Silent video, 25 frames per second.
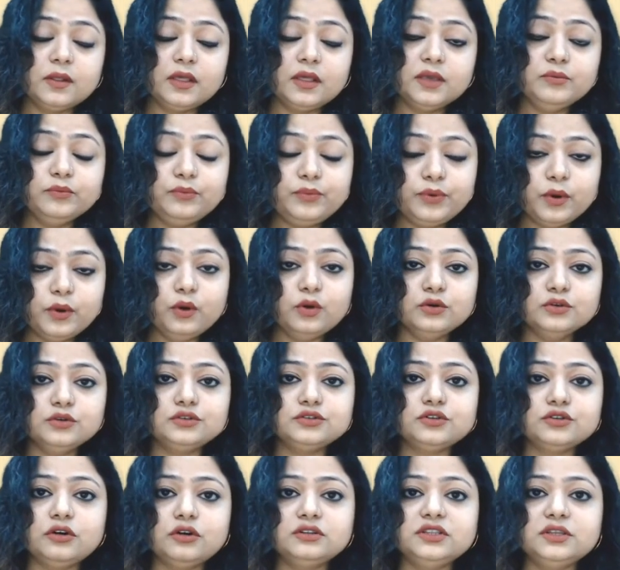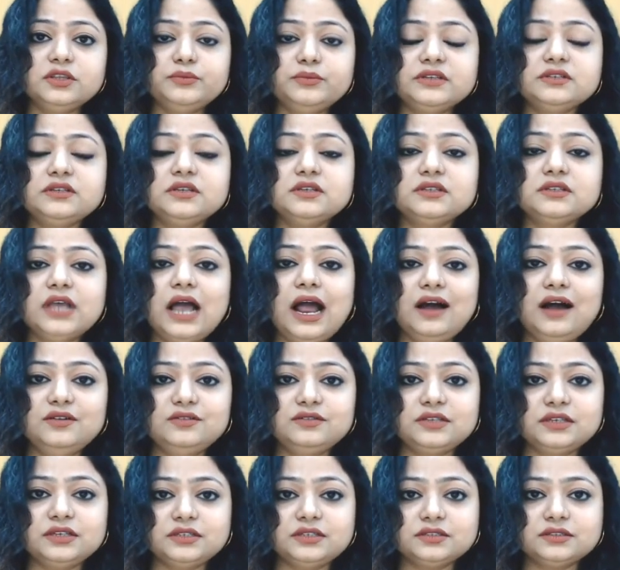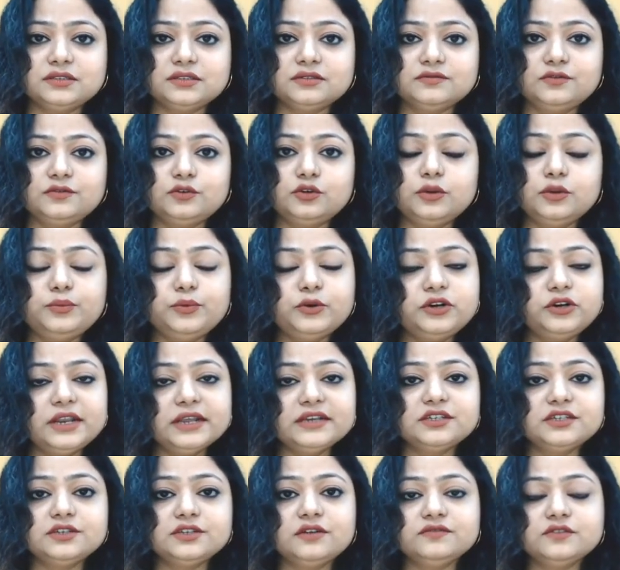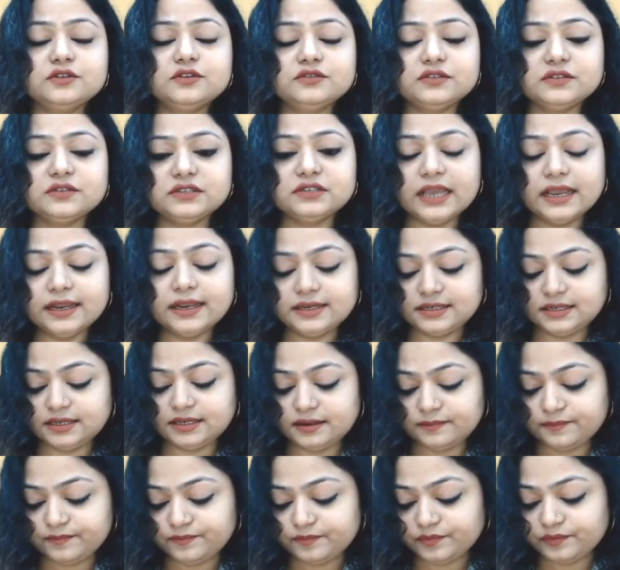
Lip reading: imposed on the business houses for the protection of the society.